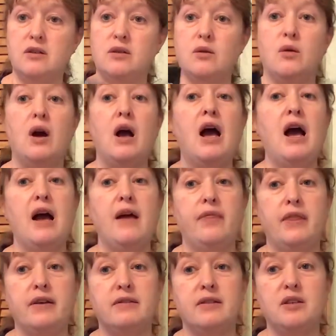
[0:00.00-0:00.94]
So
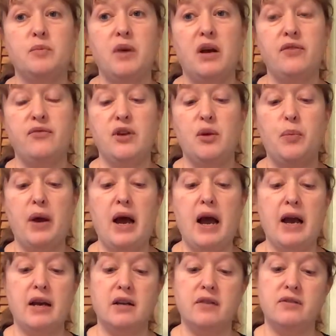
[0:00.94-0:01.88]
this is my free
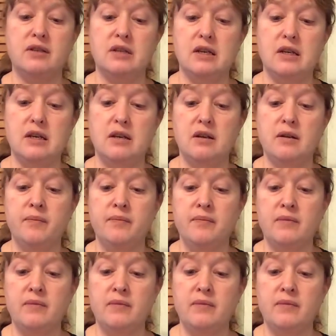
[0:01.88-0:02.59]
packet of seed,